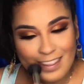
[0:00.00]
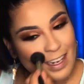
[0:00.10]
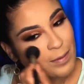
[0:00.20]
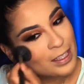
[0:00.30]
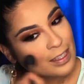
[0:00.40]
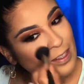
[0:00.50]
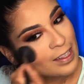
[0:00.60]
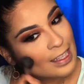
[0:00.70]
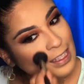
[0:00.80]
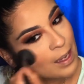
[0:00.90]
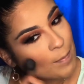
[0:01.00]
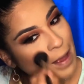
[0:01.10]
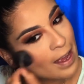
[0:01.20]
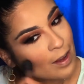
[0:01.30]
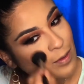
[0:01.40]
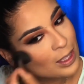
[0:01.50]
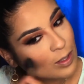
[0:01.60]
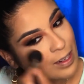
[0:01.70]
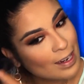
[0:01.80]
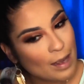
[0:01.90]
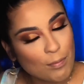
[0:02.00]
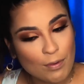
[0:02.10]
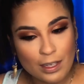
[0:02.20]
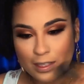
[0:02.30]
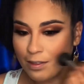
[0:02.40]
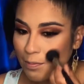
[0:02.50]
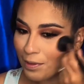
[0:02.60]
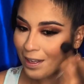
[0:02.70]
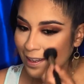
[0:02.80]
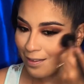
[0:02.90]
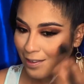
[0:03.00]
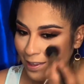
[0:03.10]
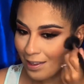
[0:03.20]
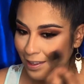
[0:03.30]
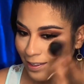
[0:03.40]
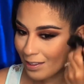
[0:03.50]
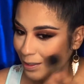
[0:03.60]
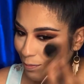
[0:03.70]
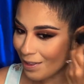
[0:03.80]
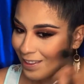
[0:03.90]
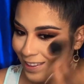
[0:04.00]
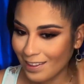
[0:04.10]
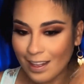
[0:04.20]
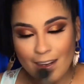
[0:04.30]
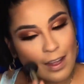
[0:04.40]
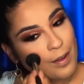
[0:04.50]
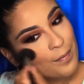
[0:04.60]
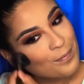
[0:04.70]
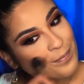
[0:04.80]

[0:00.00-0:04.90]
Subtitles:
And I'm just using the same MAC 129 brush to apply it with. Just blending that out.